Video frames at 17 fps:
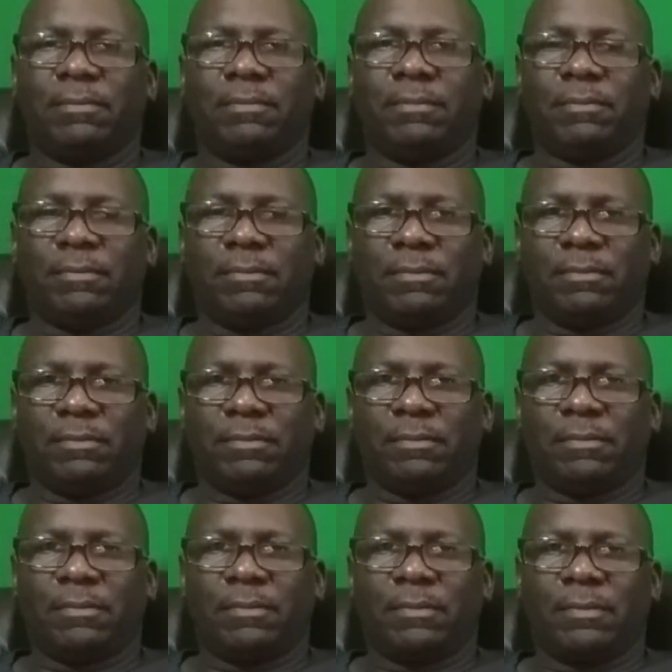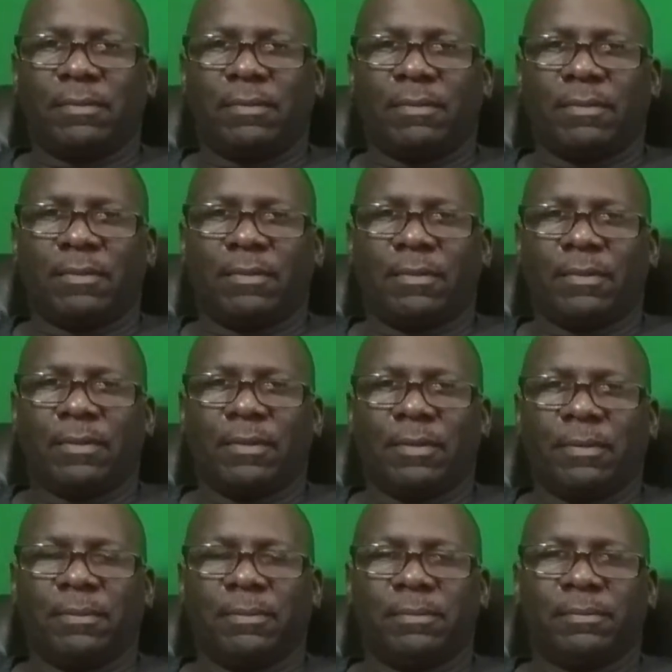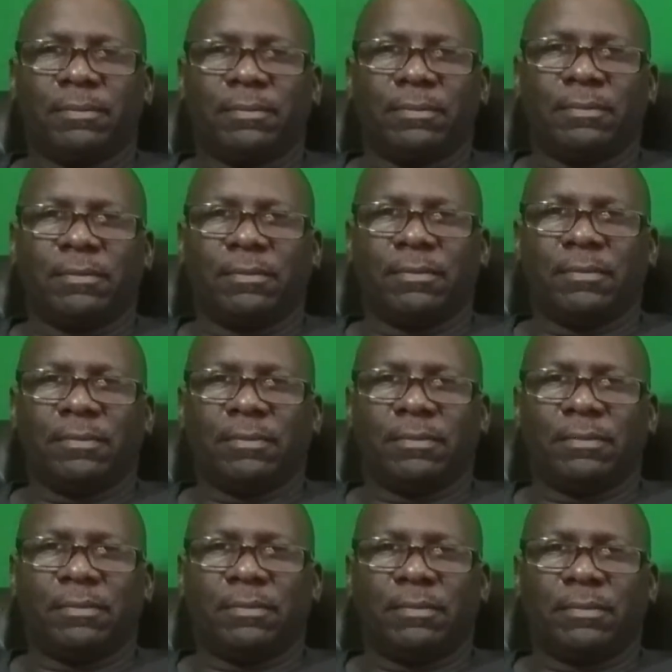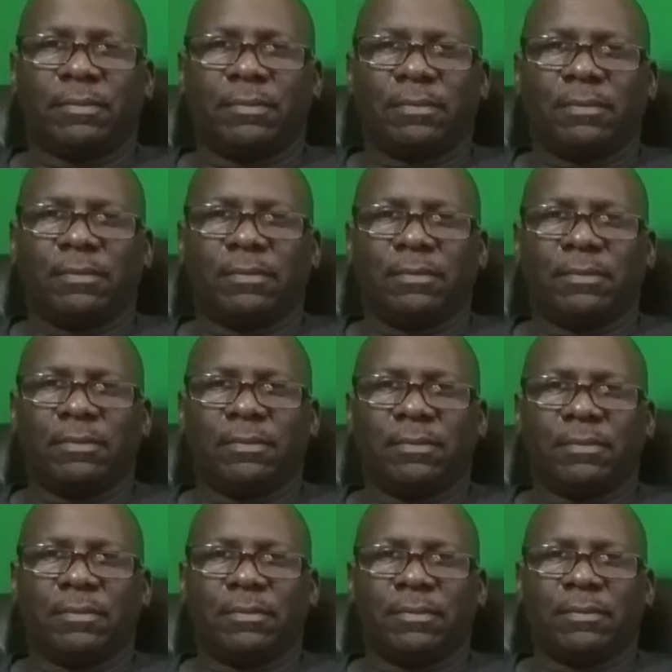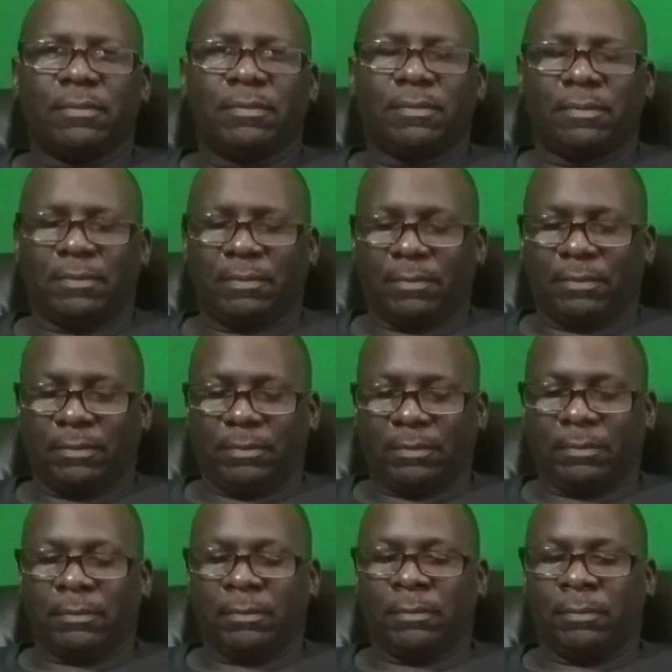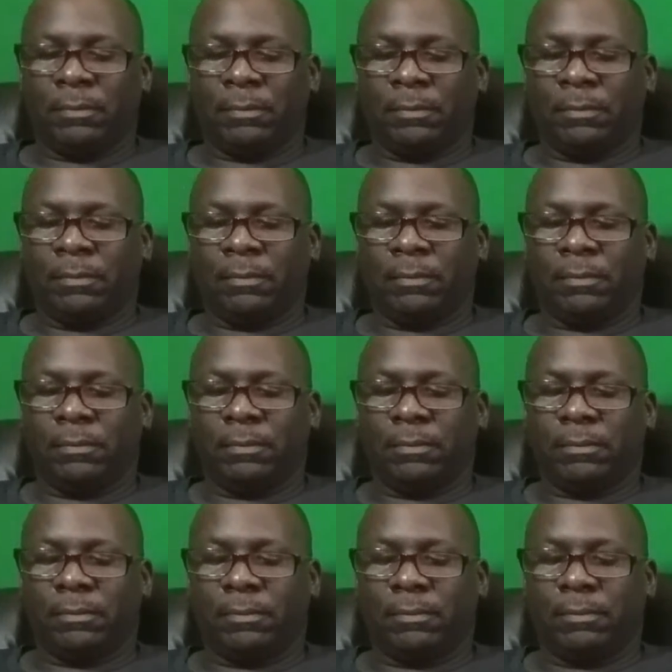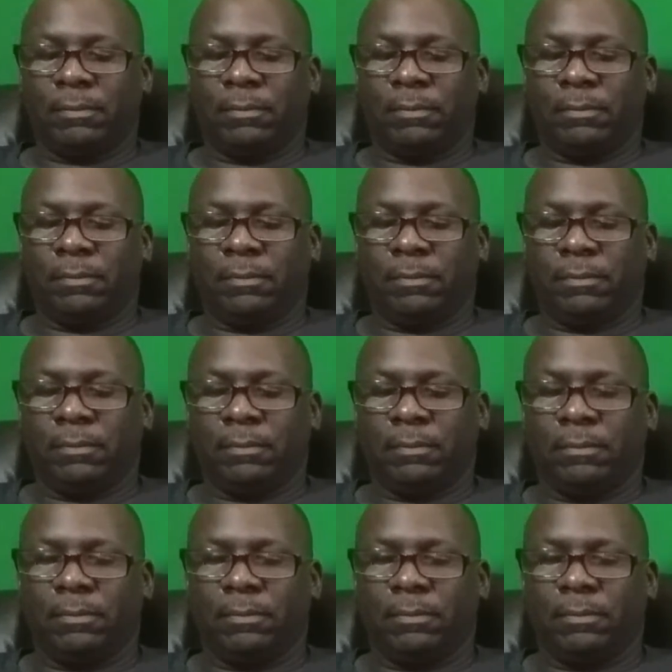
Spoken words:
[no speech]